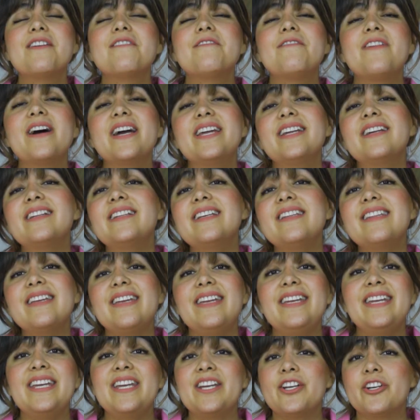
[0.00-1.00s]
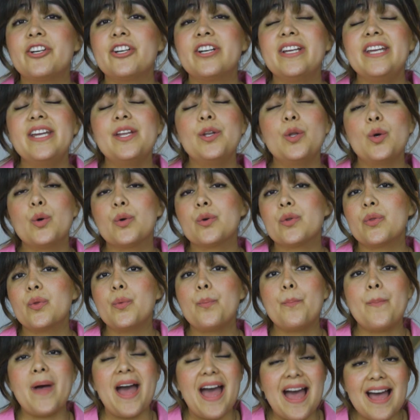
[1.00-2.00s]
Finally, the year in
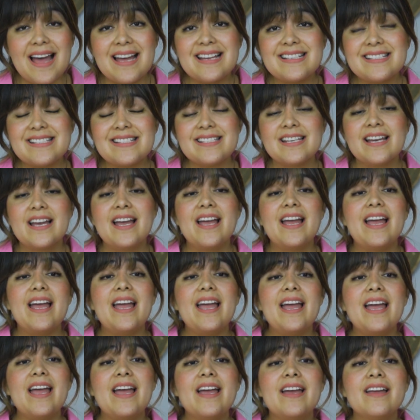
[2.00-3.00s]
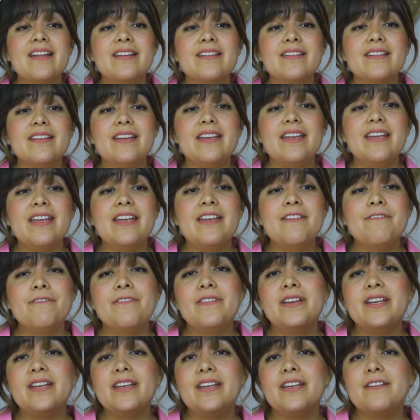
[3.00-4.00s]
Ordu passed, and
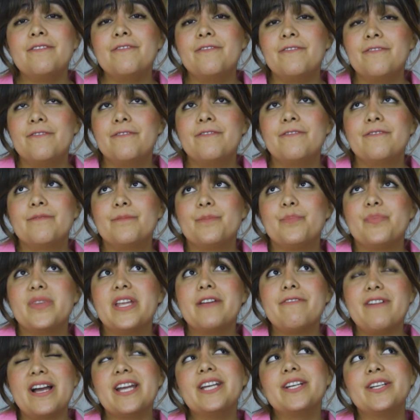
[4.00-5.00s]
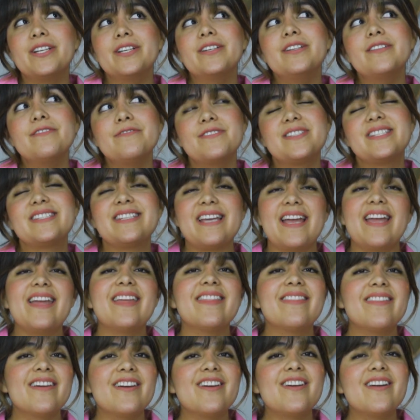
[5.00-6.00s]
if, it, if, if I could have
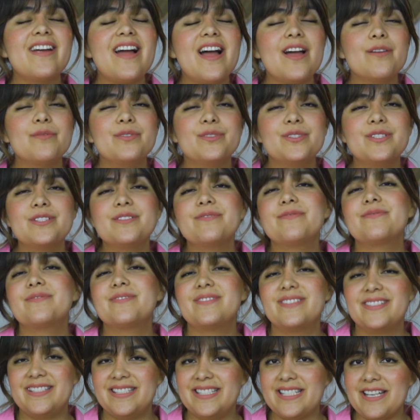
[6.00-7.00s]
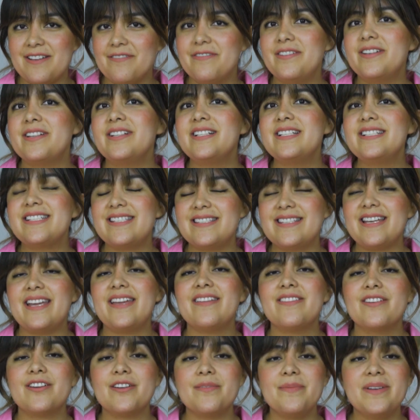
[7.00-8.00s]
stayed there, I would have definitely
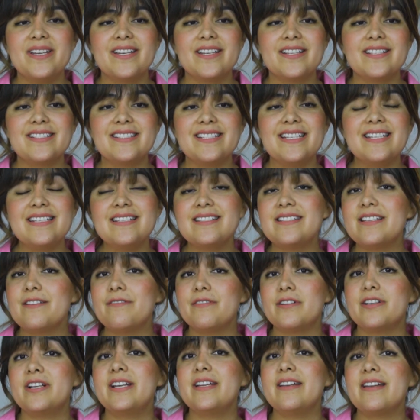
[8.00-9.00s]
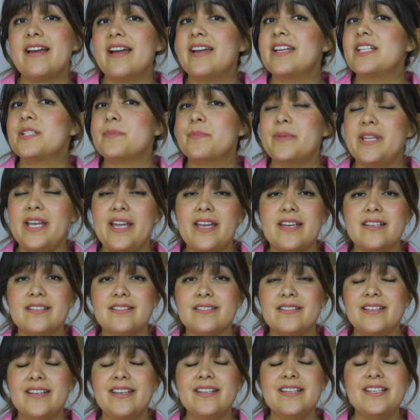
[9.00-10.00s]
stayed there, because it is a very nice
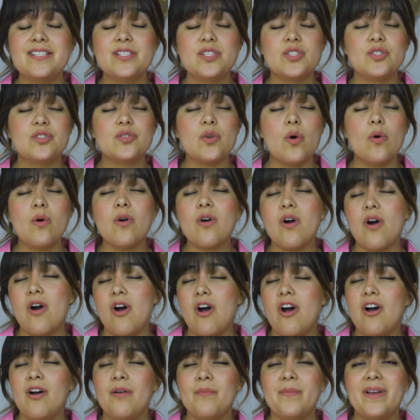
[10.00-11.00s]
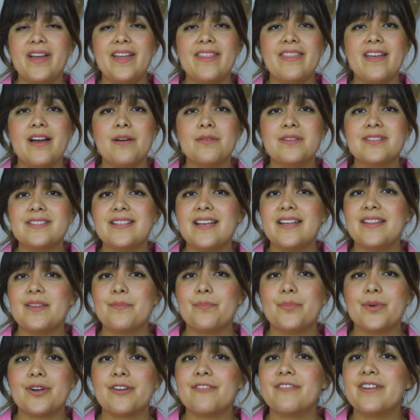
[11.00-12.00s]
place. It is so calm, and that was like the
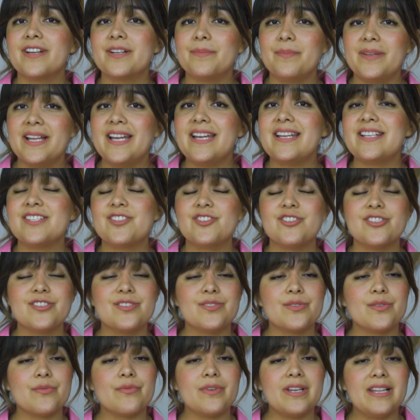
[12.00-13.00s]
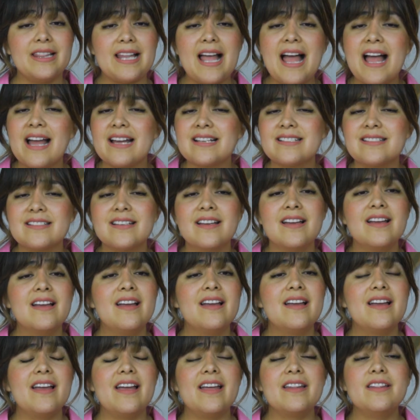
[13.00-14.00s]
perfect place just to relax,
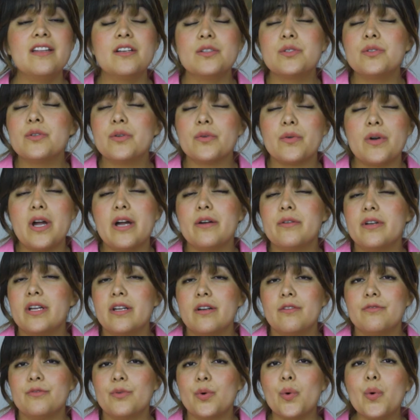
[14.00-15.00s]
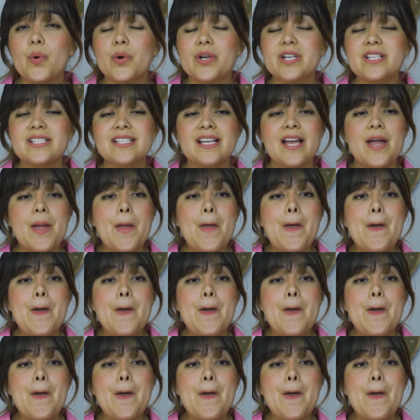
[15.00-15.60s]
and not too crowded, of course.